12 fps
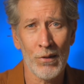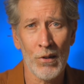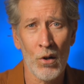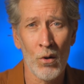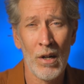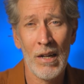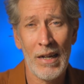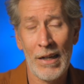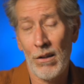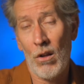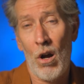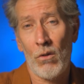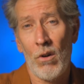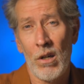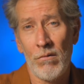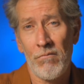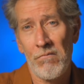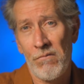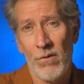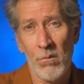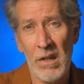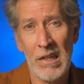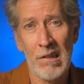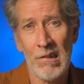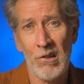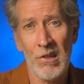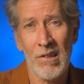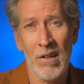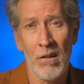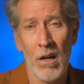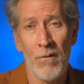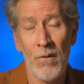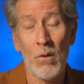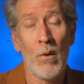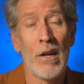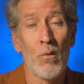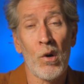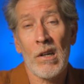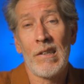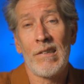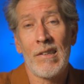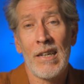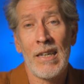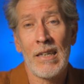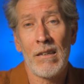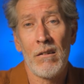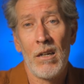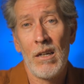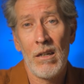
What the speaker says: So in the long run, for me, this is just a fun way to work on this thing,